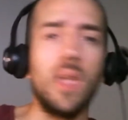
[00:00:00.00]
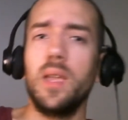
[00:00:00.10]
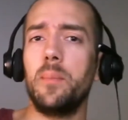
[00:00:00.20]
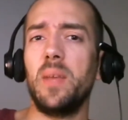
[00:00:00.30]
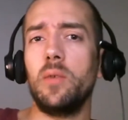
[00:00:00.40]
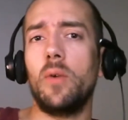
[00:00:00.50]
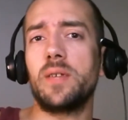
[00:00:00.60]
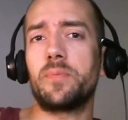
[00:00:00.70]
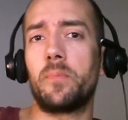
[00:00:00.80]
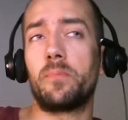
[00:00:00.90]
In many ways,
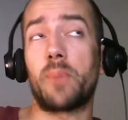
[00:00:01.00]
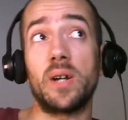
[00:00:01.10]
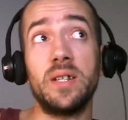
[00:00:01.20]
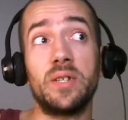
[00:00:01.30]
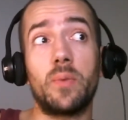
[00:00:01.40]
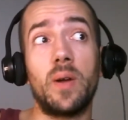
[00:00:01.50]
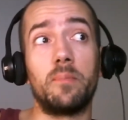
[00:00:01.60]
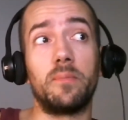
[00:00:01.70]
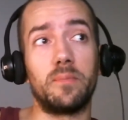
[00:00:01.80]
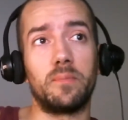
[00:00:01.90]
Barney is what
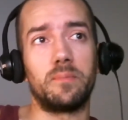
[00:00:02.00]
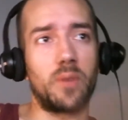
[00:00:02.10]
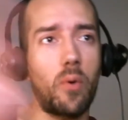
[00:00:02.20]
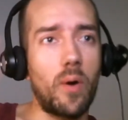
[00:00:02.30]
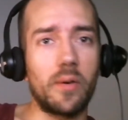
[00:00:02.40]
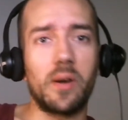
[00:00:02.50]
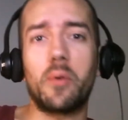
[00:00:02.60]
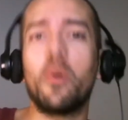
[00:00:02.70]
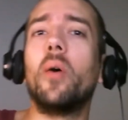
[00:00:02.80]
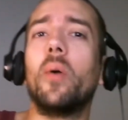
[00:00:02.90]

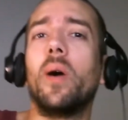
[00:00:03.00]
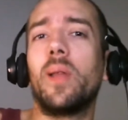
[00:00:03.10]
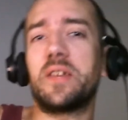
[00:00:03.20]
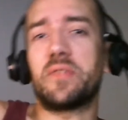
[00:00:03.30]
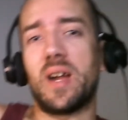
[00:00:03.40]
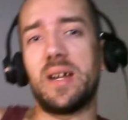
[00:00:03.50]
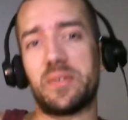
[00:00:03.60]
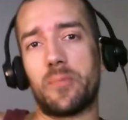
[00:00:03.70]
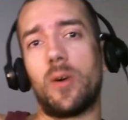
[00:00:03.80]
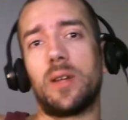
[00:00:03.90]
quote-unquote a lot of
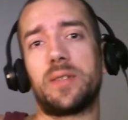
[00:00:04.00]
guys want to